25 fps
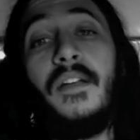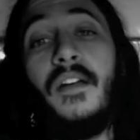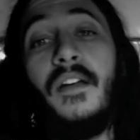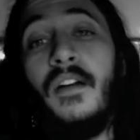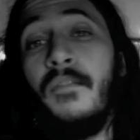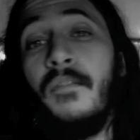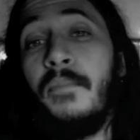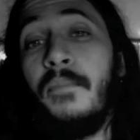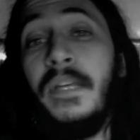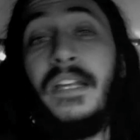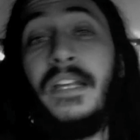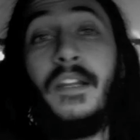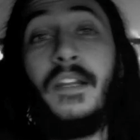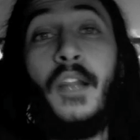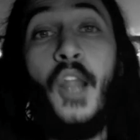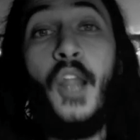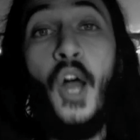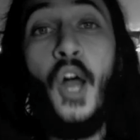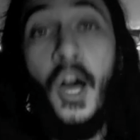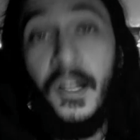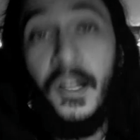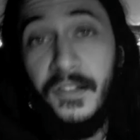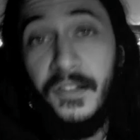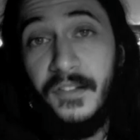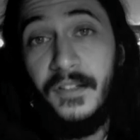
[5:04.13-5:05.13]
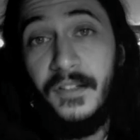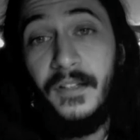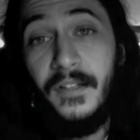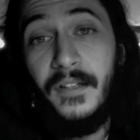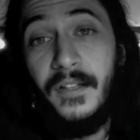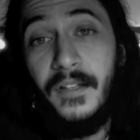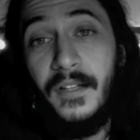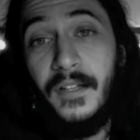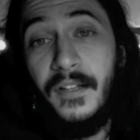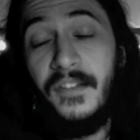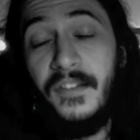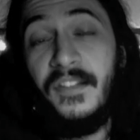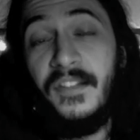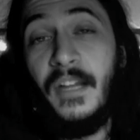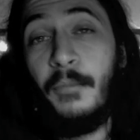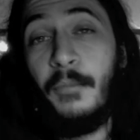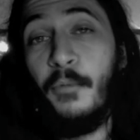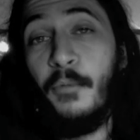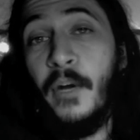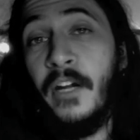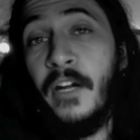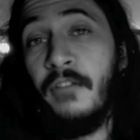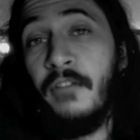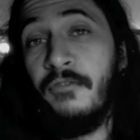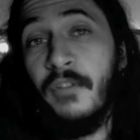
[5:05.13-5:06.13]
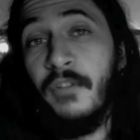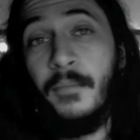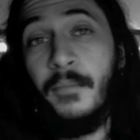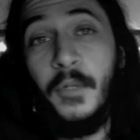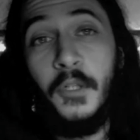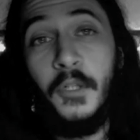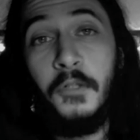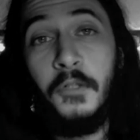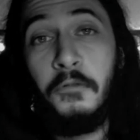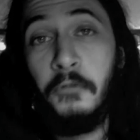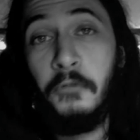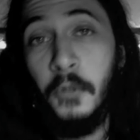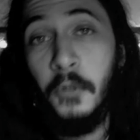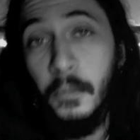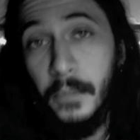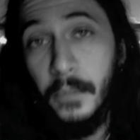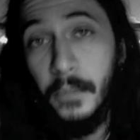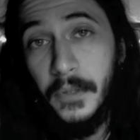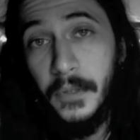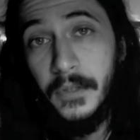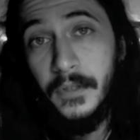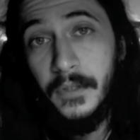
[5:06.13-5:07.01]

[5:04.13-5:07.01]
of being lost, separated from your group,